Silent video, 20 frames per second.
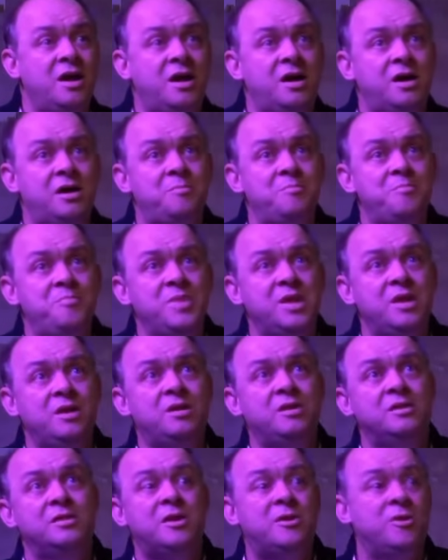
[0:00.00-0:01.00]
Um,
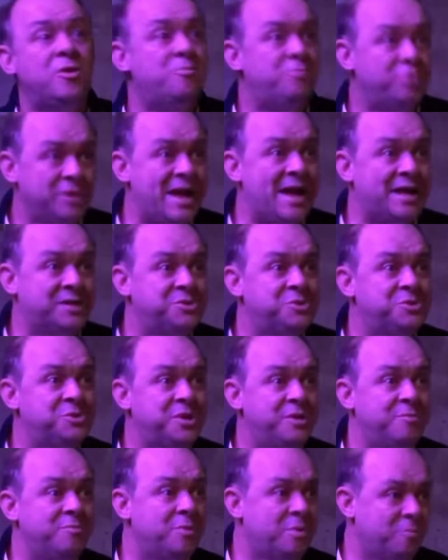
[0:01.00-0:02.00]
let alone
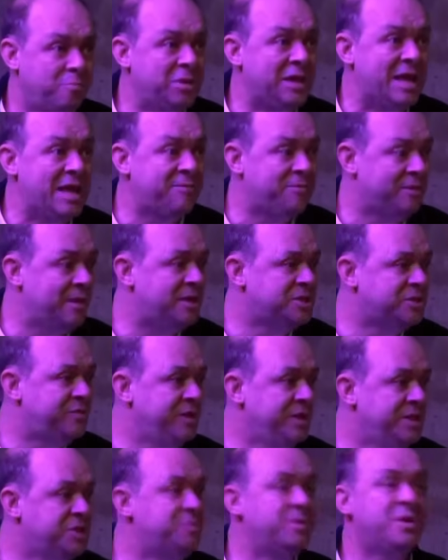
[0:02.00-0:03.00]
plants. And plant
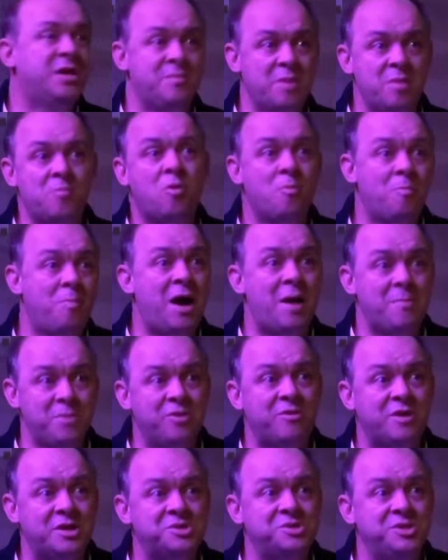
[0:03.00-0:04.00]
philosophy is becoming more
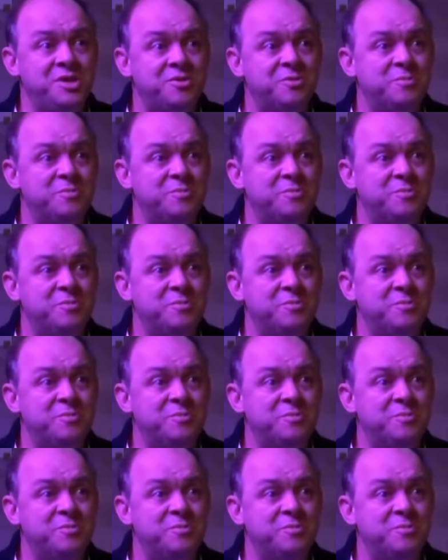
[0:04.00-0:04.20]
popular, I see.